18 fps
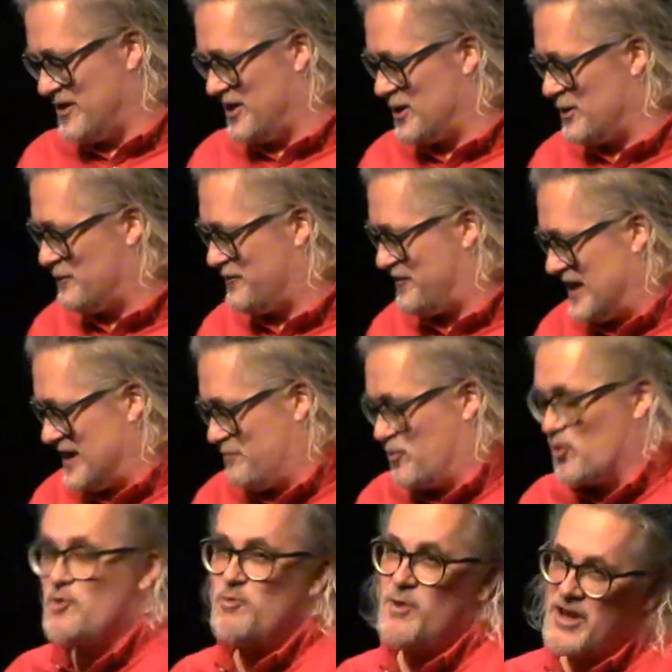you know,
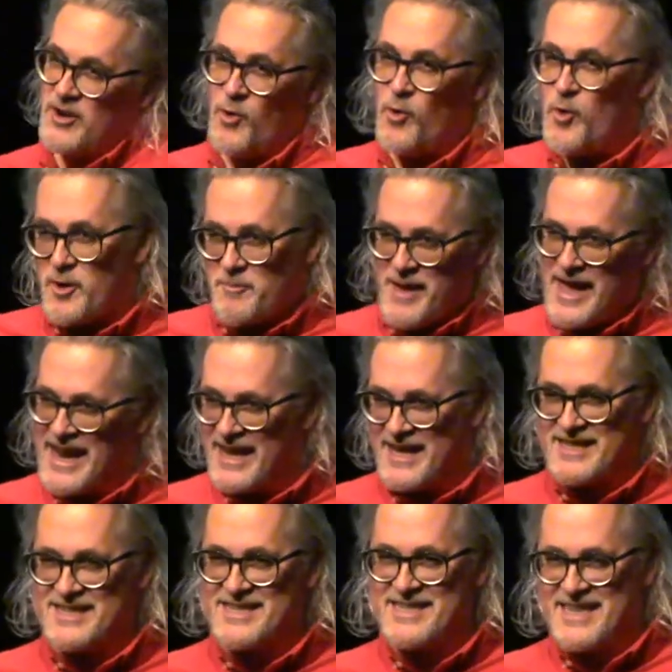Facebook won't
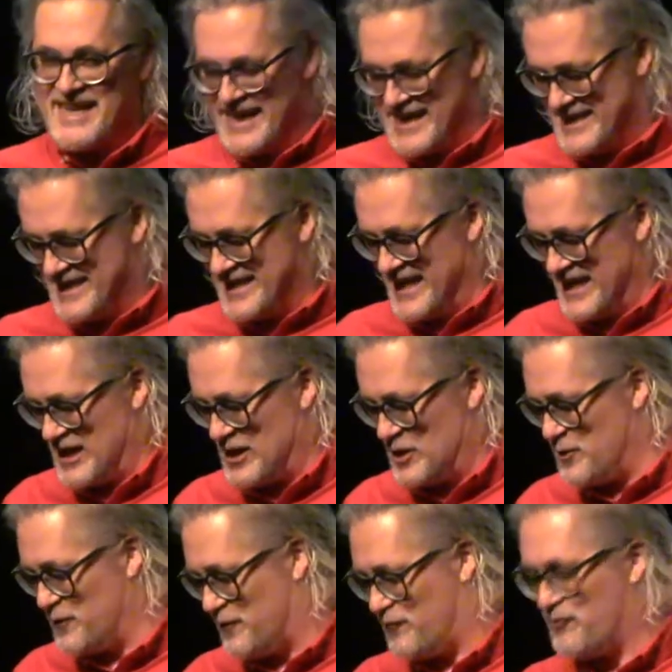automatically start
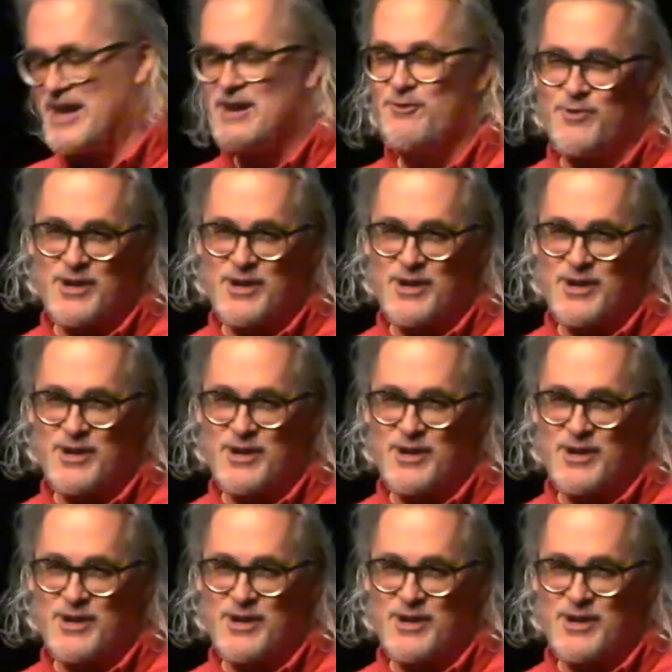sending you friend